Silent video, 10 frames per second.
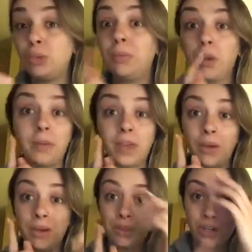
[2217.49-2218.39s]
blow me
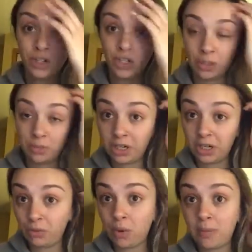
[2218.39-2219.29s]
away with your distributor
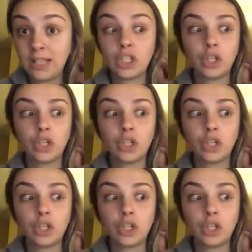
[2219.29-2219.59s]
enrollment.